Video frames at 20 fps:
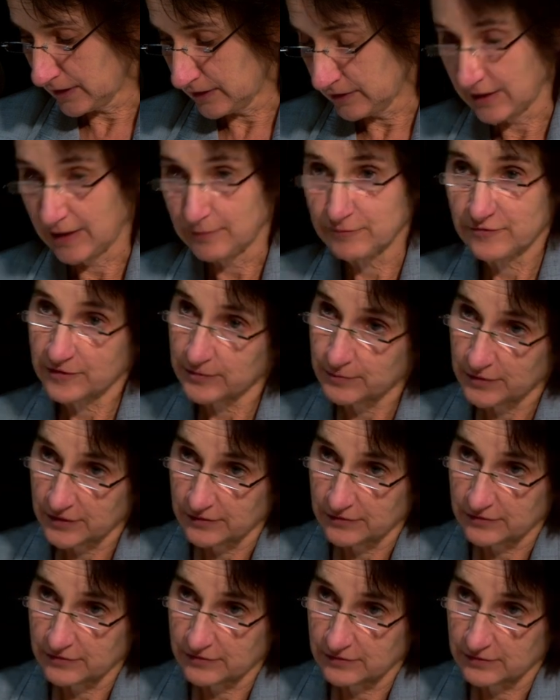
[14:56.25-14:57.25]
in
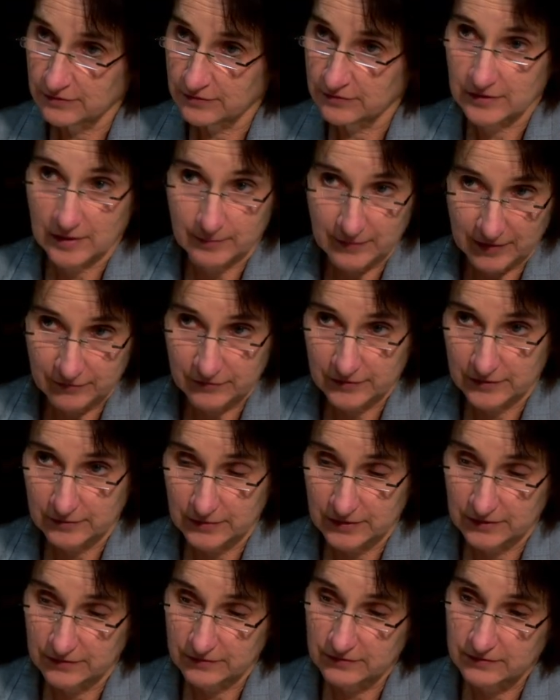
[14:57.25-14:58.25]
amphibians, some
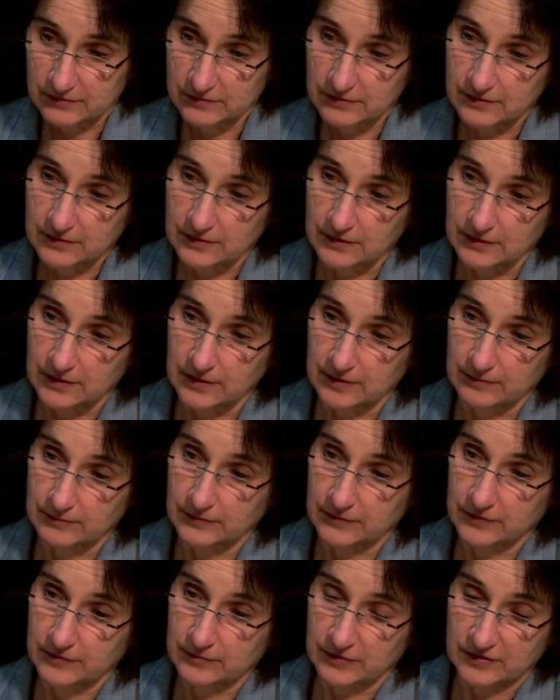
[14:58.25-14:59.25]
amphibians,
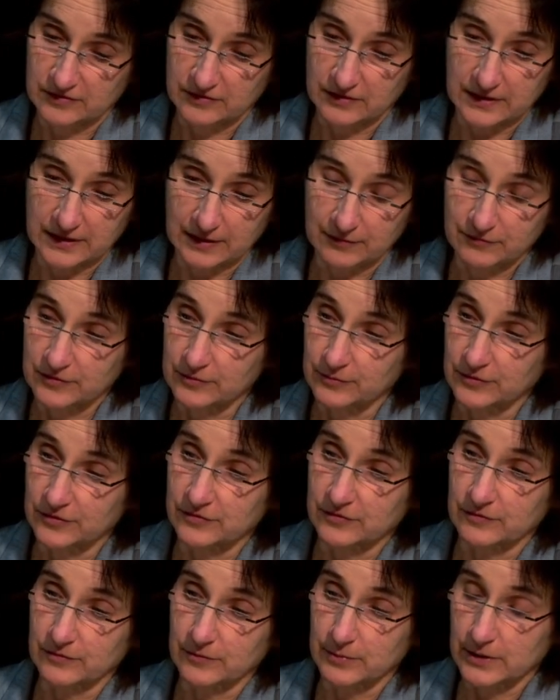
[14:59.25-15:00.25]
certainly
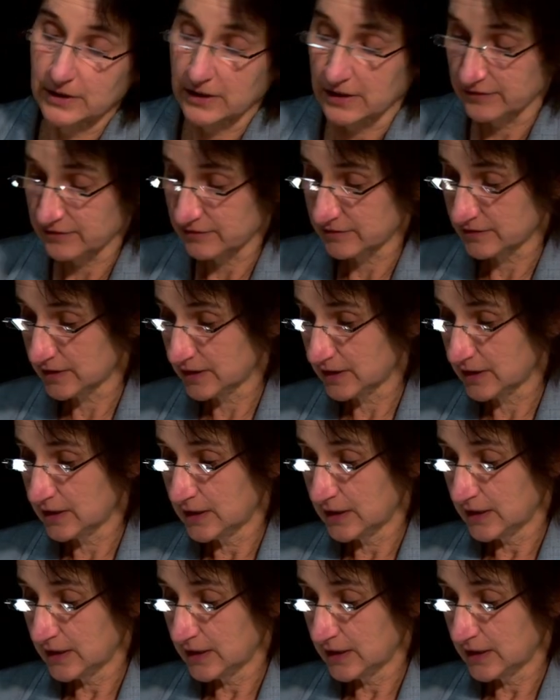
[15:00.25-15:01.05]
amphibians of the past.